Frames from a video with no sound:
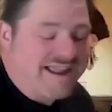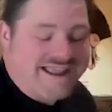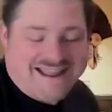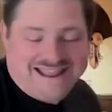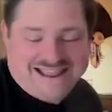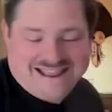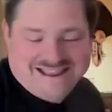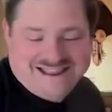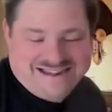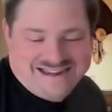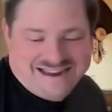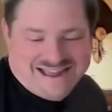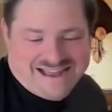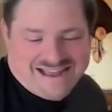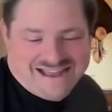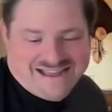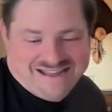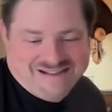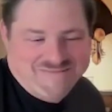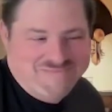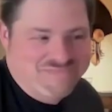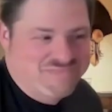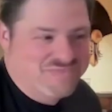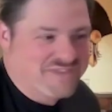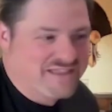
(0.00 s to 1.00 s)
And
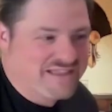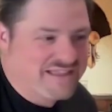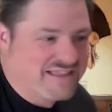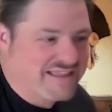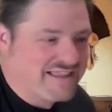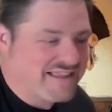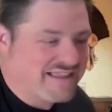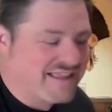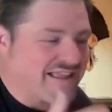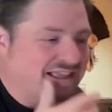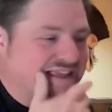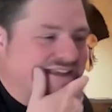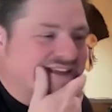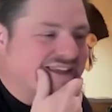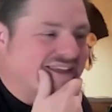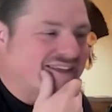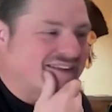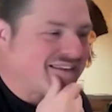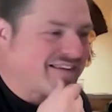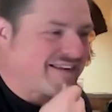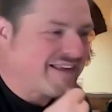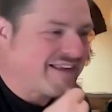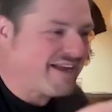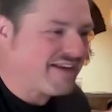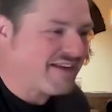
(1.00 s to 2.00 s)

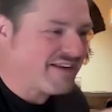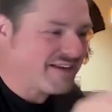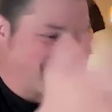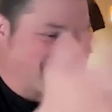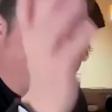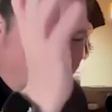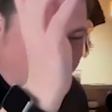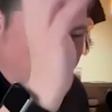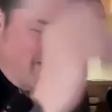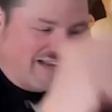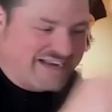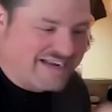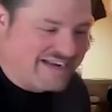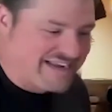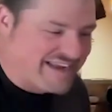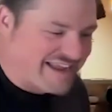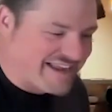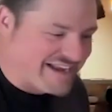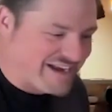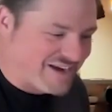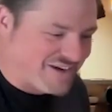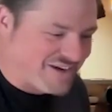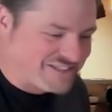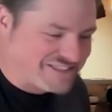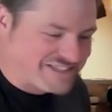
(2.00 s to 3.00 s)
yeah, you need to
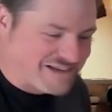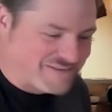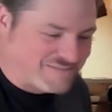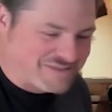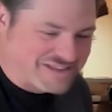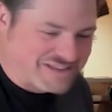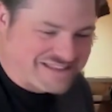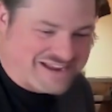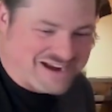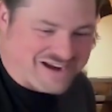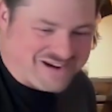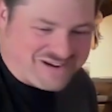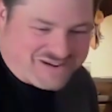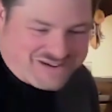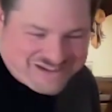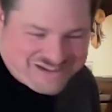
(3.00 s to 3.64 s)
take care of something there.